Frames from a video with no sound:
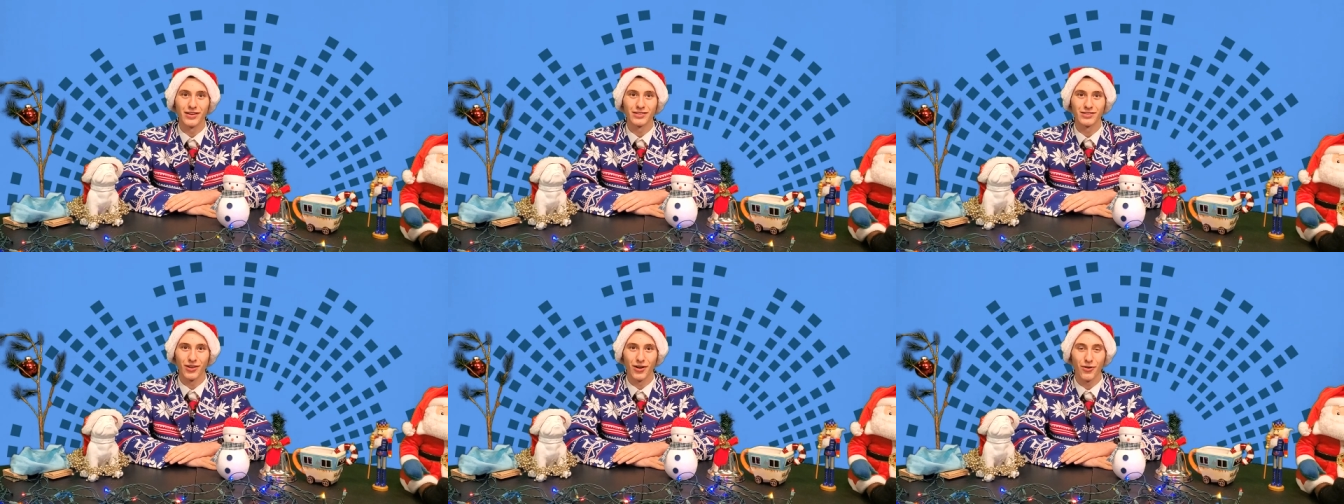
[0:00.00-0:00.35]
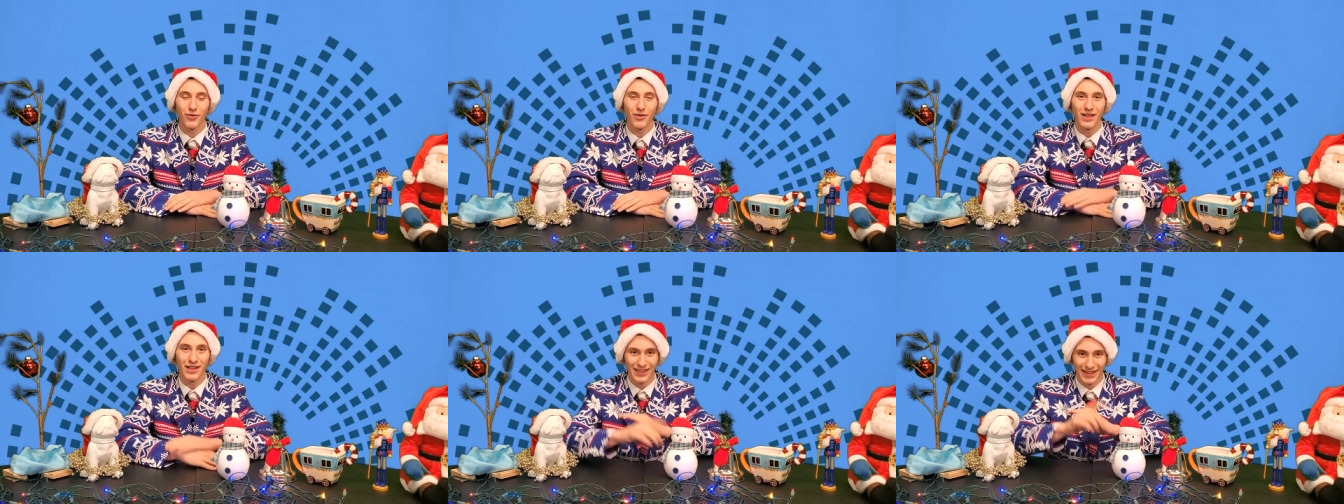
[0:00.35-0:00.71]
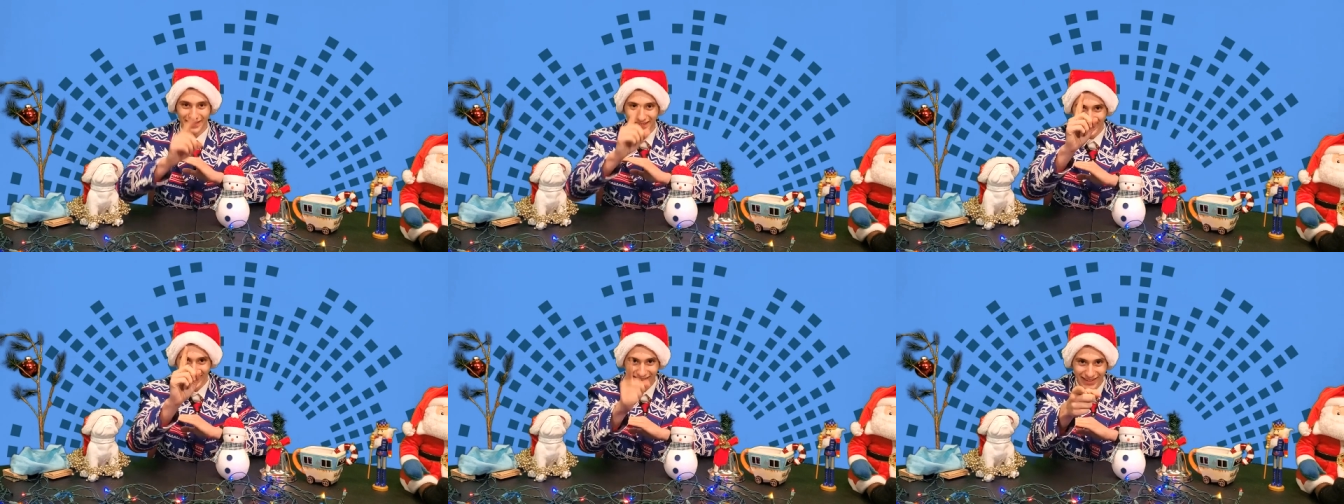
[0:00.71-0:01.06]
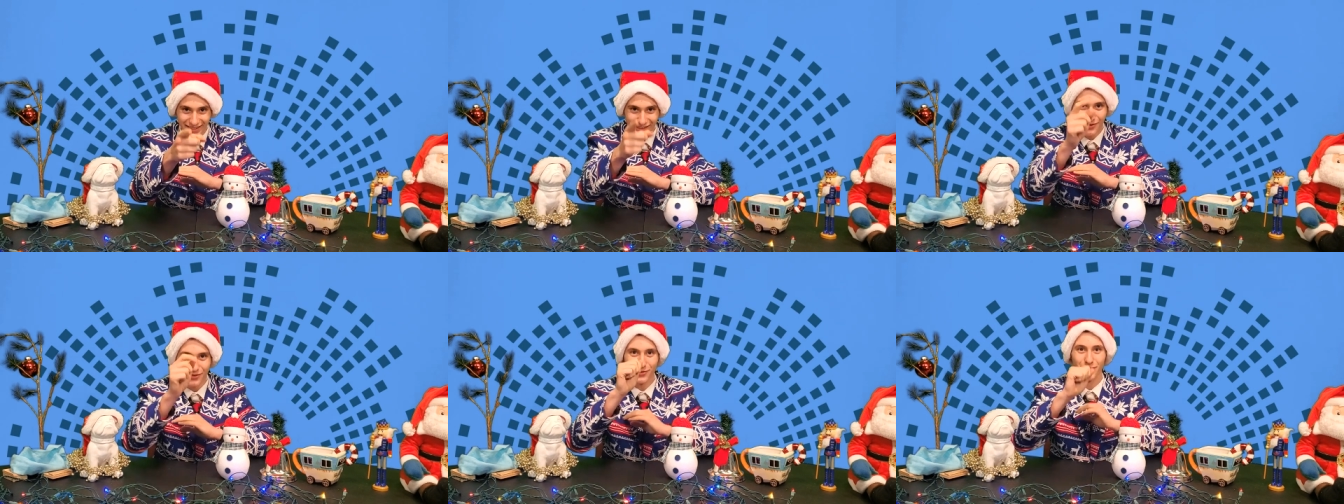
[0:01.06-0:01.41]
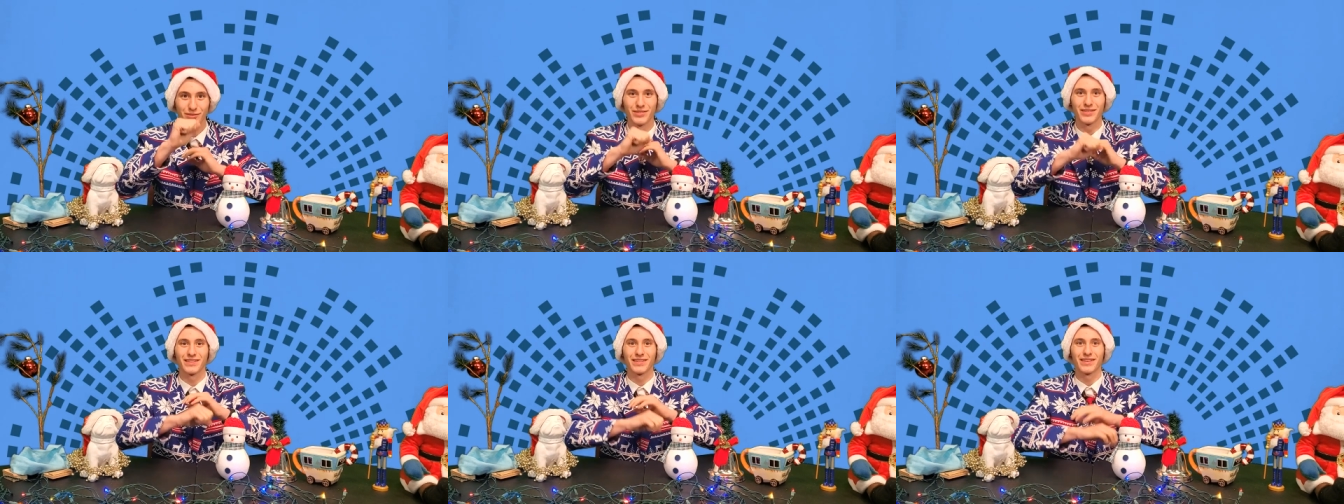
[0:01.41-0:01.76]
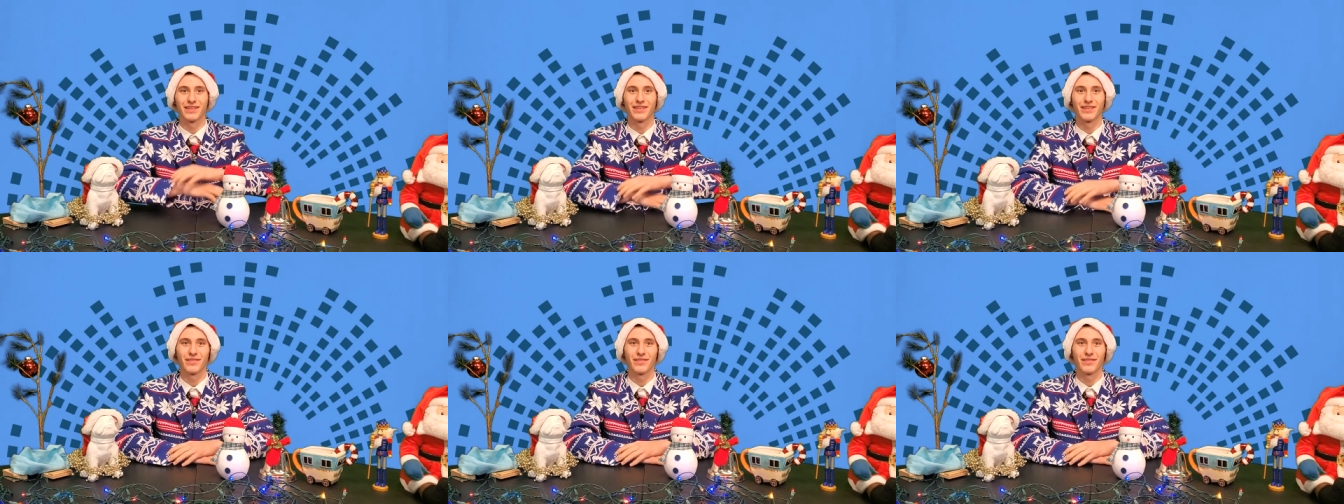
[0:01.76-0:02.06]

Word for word: So let's get into the news.